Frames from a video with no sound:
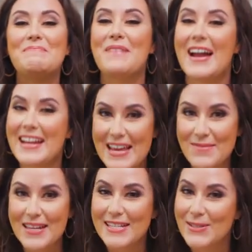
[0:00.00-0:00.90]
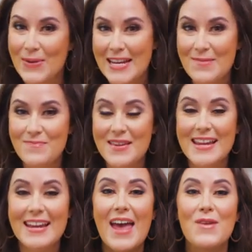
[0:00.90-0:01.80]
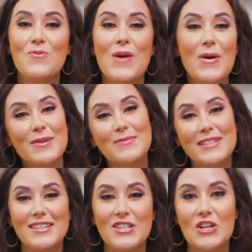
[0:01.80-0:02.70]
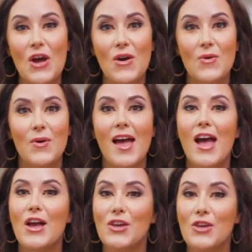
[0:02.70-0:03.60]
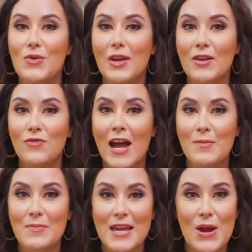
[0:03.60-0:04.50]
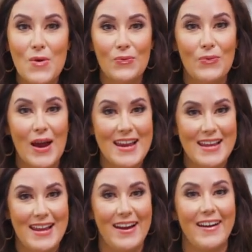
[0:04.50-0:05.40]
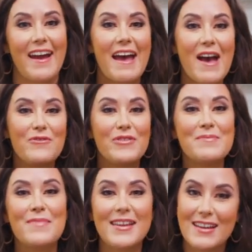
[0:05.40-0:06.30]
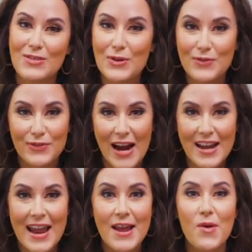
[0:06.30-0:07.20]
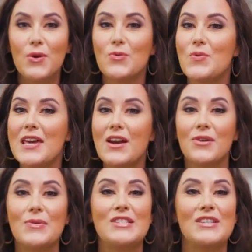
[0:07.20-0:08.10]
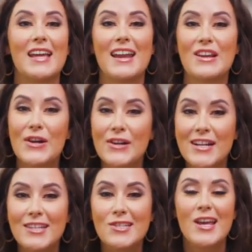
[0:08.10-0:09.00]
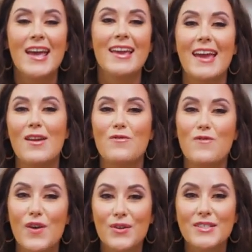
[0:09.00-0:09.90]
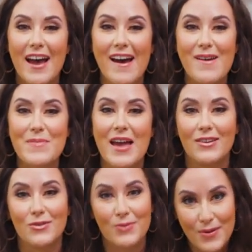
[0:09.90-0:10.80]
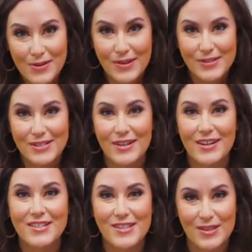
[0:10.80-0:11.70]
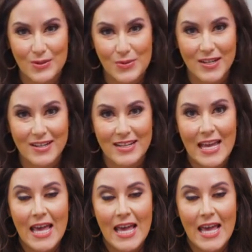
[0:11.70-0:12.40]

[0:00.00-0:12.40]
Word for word: My name is Whitney Meade, and welcome to the show. You can find me right here every Monday through Friday, where we are going to get encouraged, get filled up, and grow closer to the Lord.